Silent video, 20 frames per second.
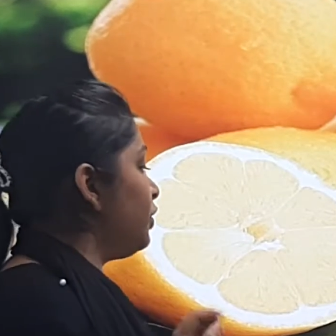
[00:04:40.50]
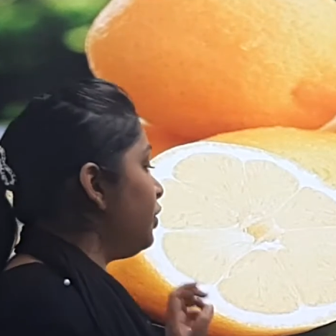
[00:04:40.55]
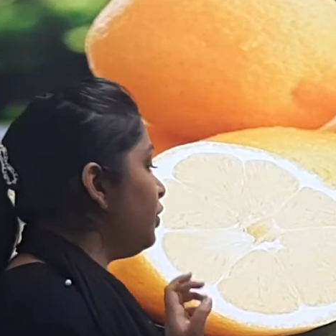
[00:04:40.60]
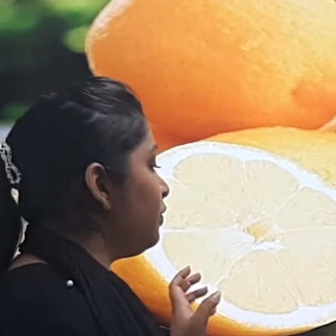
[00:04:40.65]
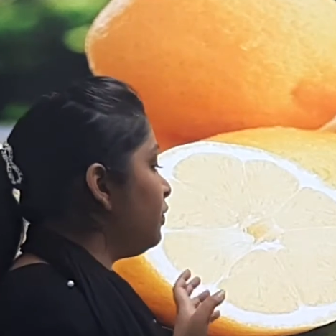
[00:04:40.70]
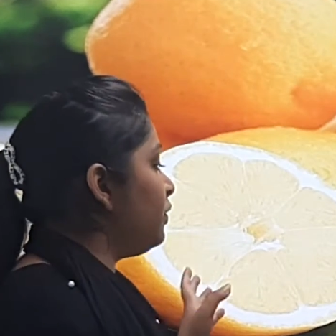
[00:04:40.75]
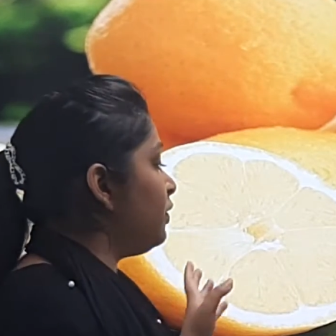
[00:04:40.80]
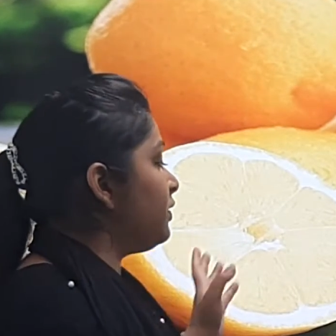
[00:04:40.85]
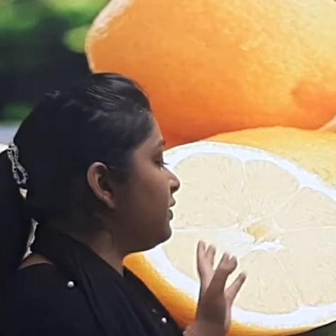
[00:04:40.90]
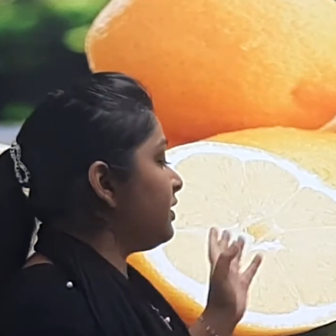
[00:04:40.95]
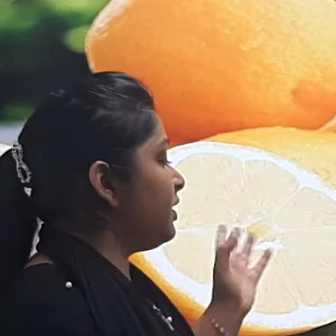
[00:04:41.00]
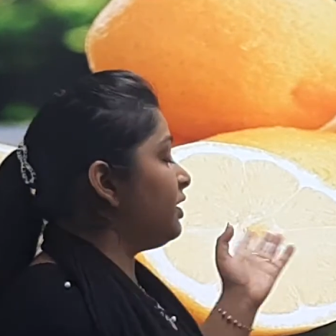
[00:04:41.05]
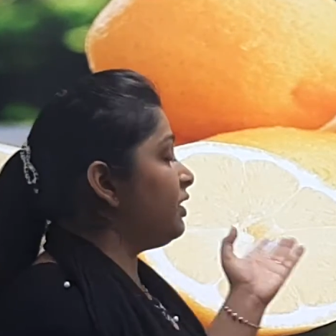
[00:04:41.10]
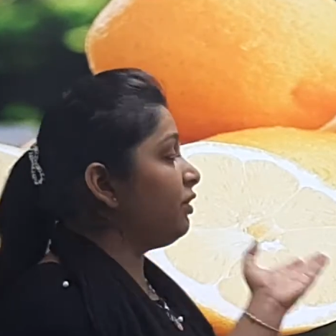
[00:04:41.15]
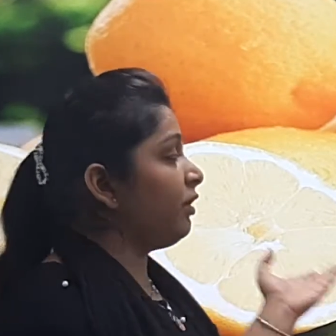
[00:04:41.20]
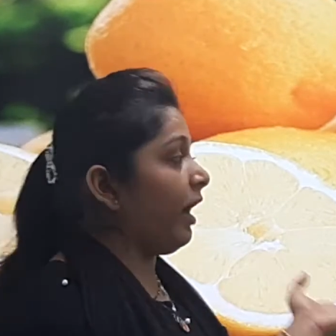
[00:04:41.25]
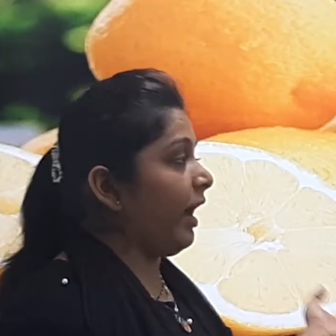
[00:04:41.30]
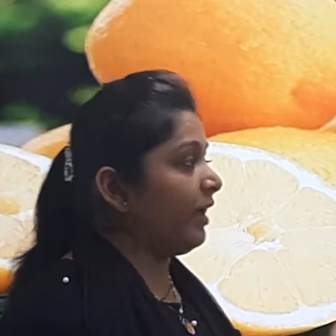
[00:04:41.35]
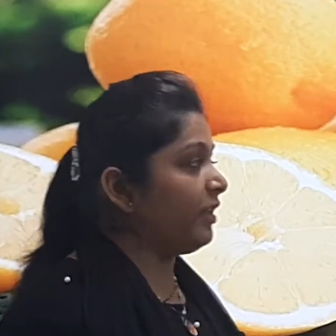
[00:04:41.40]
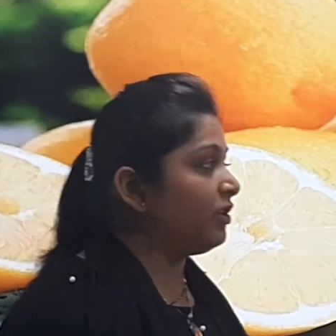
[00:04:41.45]
used
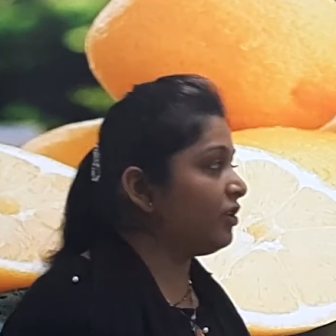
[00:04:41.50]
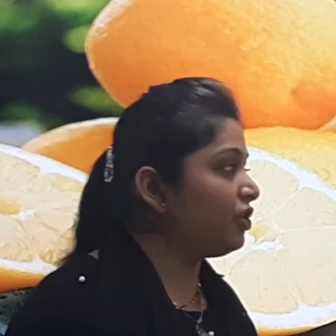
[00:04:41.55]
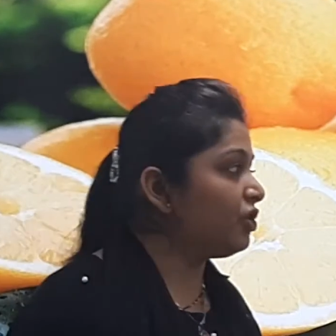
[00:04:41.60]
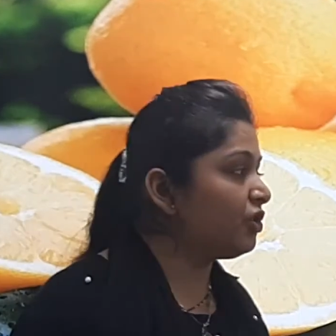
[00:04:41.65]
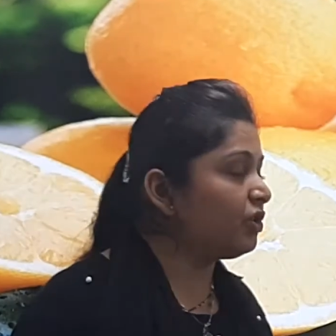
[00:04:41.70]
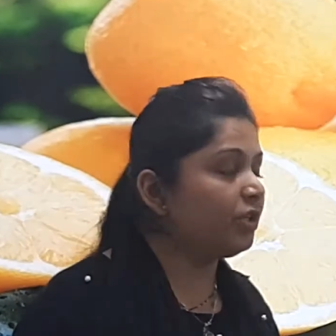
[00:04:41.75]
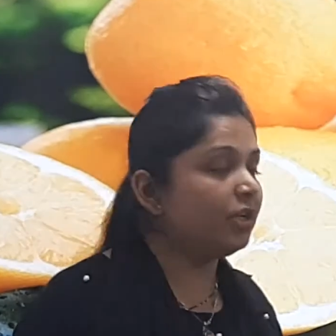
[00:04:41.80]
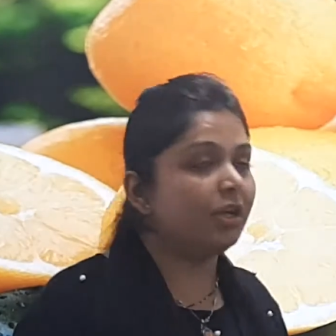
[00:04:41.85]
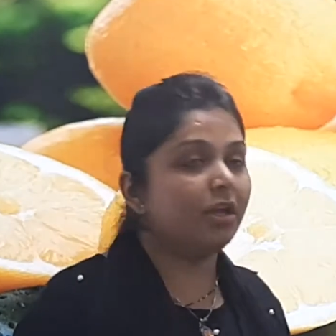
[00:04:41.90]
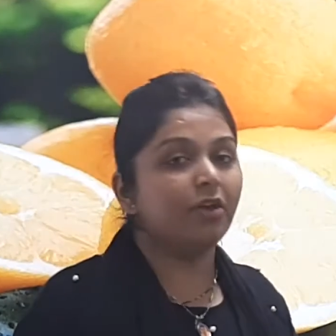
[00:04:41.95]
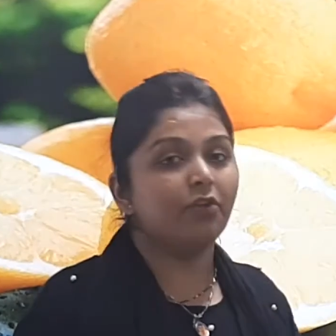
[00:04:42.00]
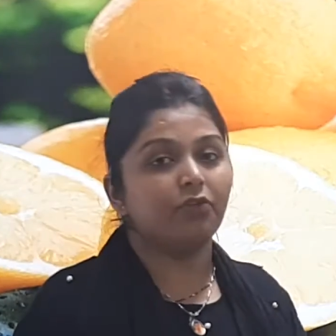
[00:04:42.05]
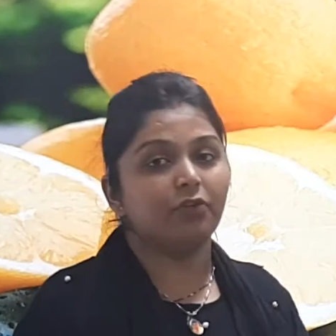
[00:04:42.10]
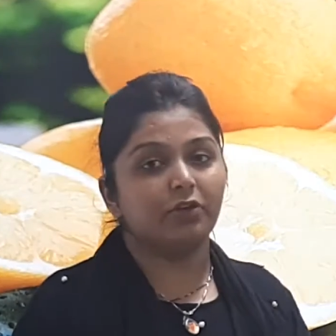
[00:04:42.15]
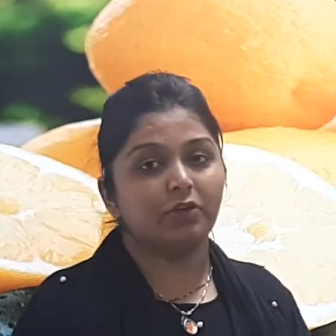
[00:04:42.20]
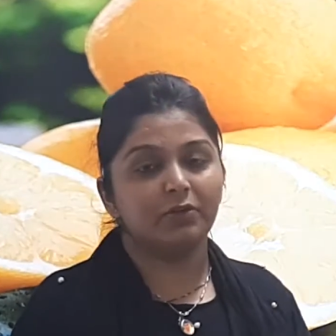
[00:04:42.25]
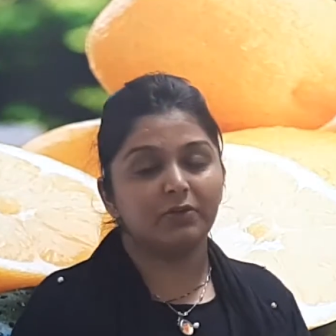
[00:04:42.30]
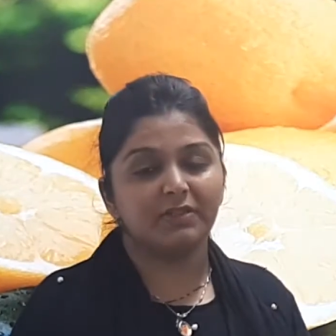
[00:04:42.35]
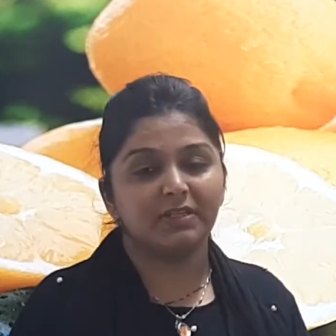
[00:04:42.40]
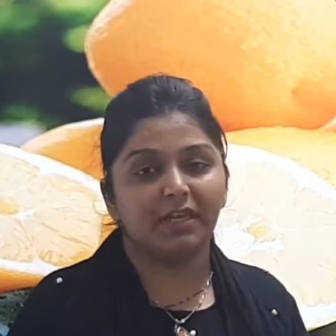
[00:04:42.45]
in digestion,
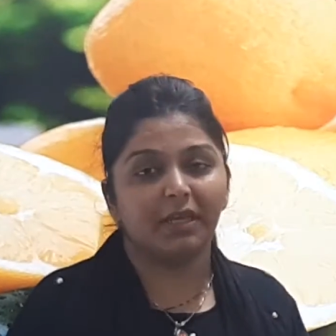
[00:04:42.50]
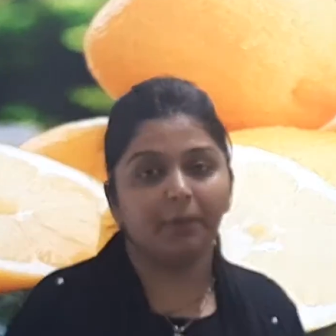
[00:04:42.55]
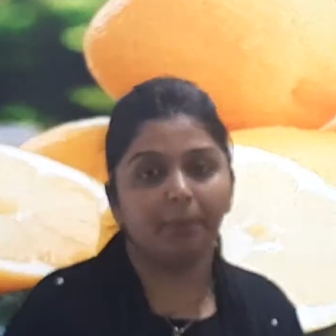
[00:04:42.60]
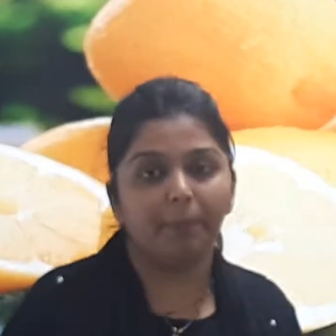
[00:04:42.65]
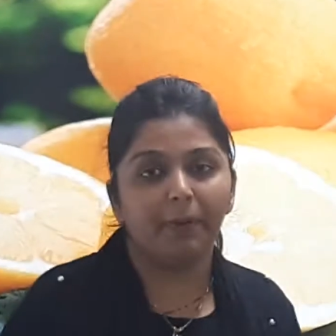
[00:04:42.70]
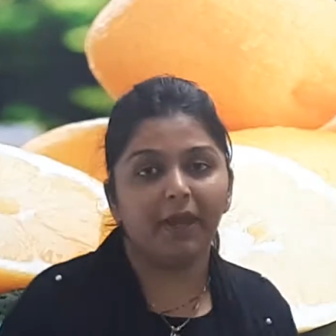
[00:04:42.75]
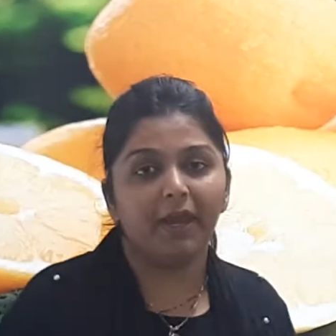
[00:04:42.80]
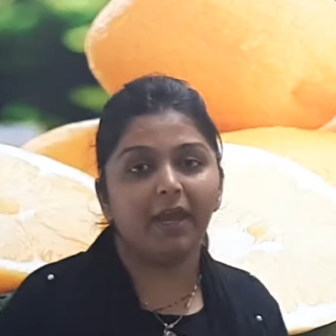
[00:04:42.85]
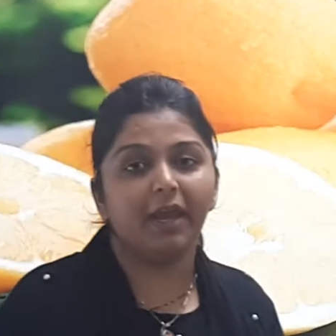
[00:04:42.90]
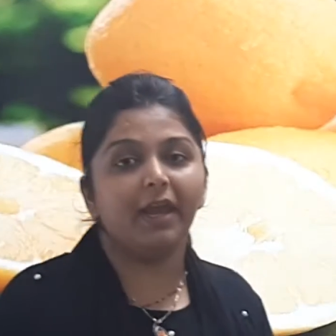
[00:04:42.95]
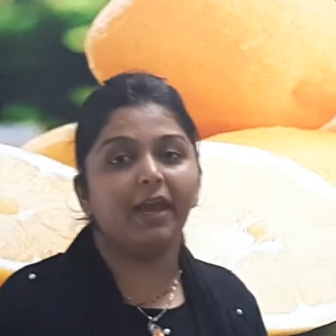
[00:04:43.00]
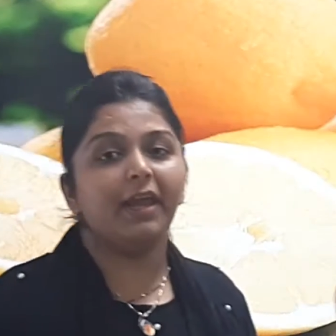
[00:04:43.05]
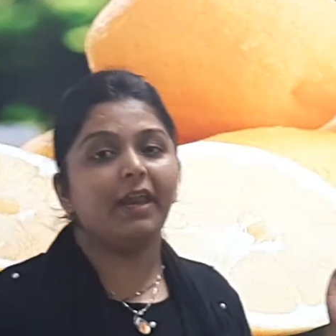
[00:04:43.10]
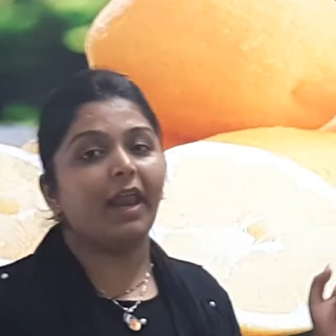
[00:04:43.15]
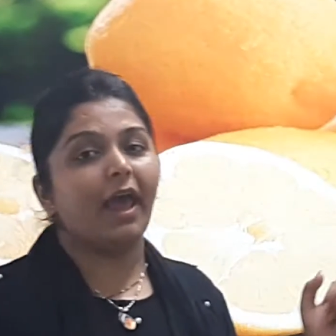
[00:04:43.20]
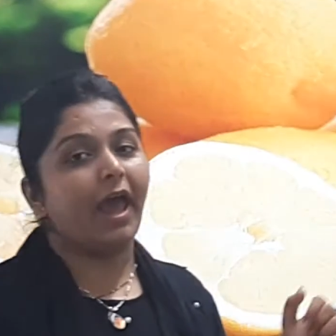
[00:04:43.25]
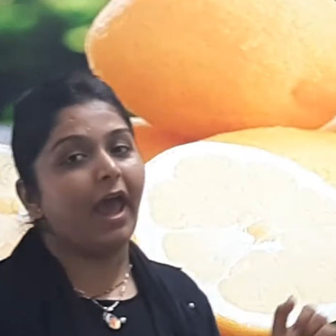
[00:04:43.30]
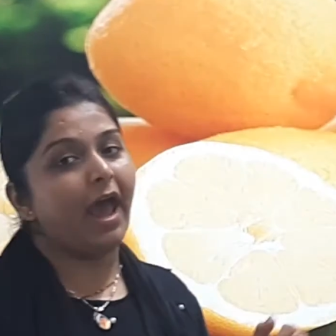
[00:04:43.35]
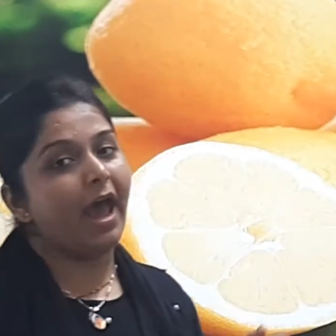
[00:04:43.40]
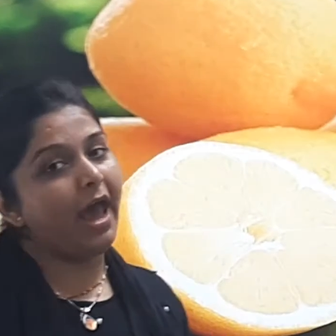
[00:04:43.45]
reducing
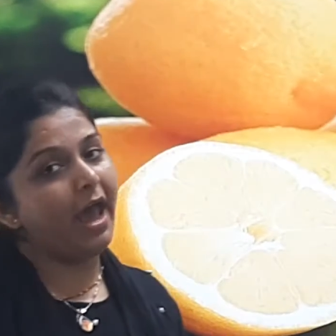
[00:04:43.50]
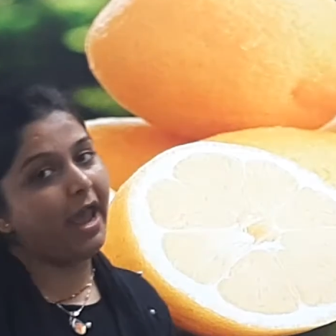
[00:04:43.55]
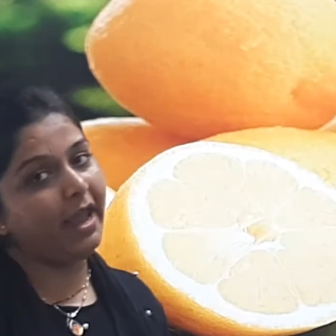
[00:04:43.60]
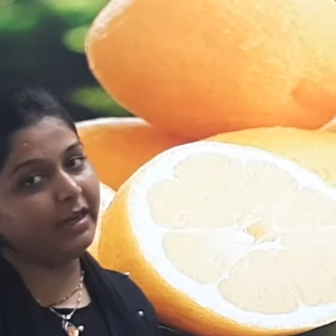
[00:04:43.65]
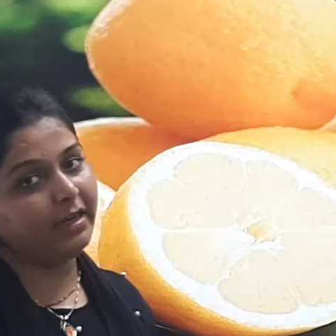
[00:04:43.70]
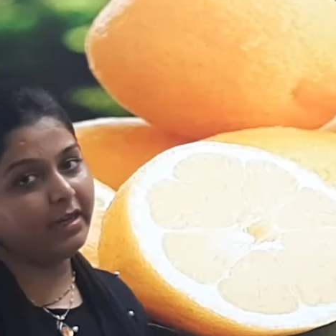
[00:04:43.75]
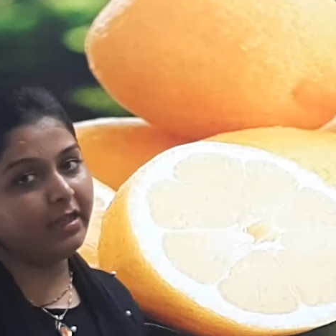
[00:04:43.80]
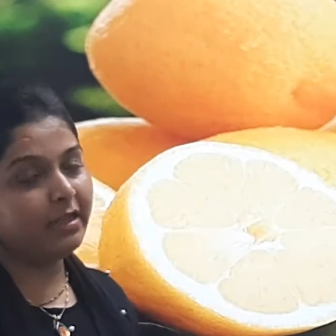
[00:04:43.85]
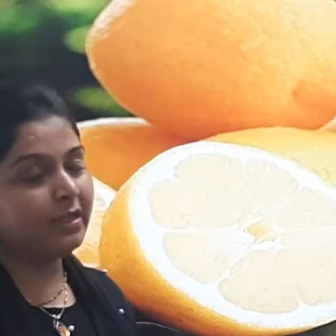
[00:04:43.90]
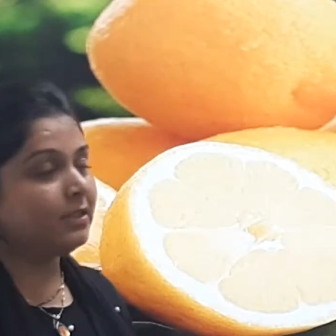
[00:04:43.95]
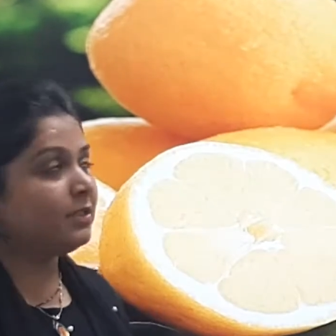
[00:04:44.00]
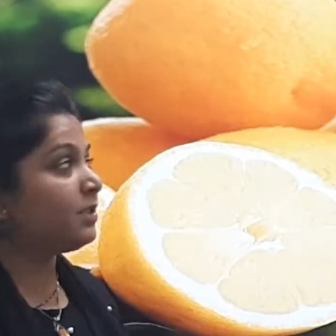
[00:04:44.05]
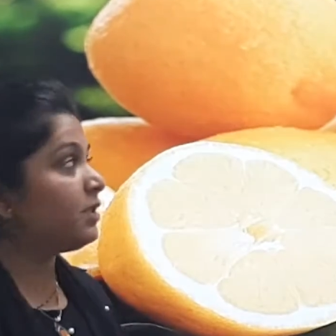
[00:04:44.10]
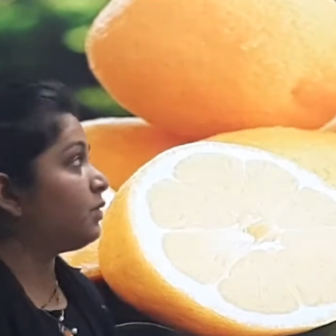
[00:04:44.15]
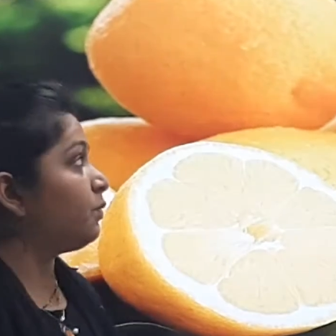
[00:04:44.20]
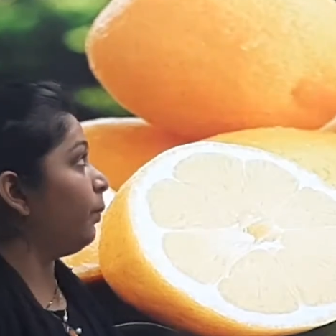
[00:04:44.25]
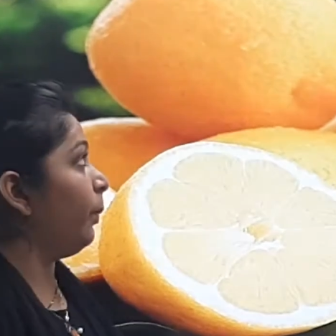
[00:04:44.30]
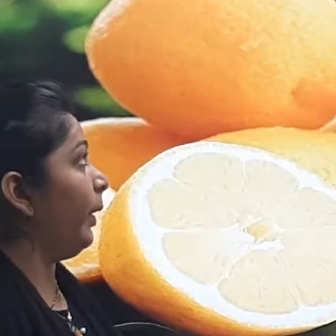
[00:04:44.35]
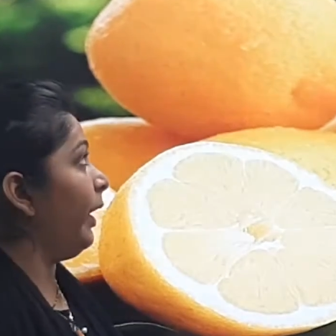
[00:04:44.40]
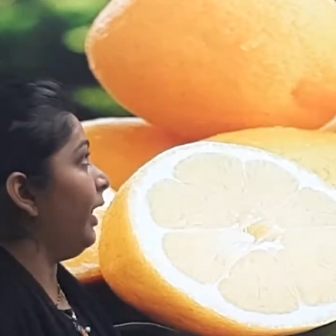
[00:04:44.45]
pain and
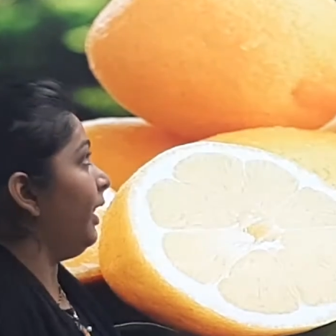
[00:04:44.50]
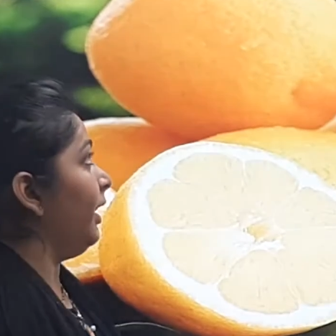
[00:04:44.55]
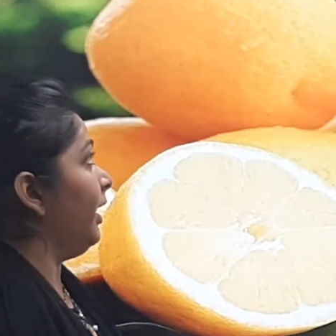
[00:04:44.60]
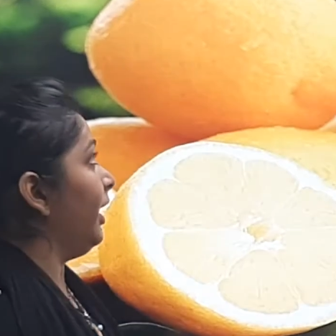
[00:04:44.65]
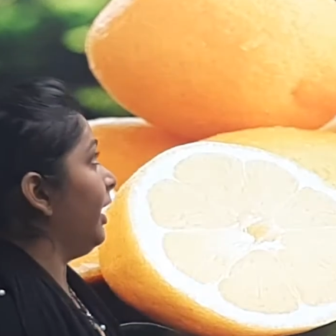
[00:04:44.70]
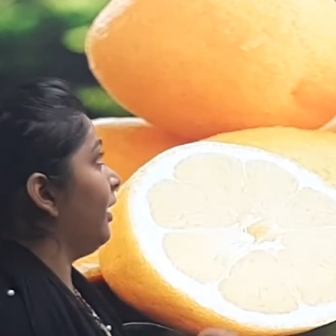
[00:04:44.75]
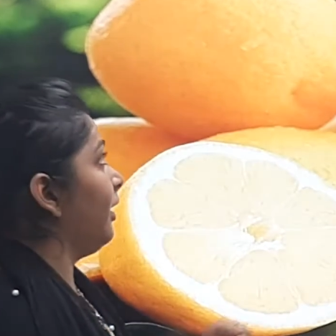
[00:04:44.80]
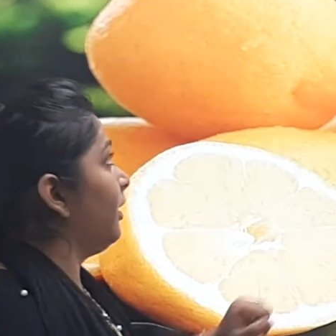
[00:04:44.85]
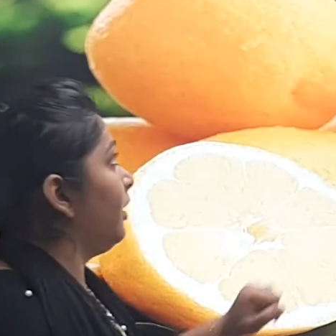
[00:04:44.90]
swelling.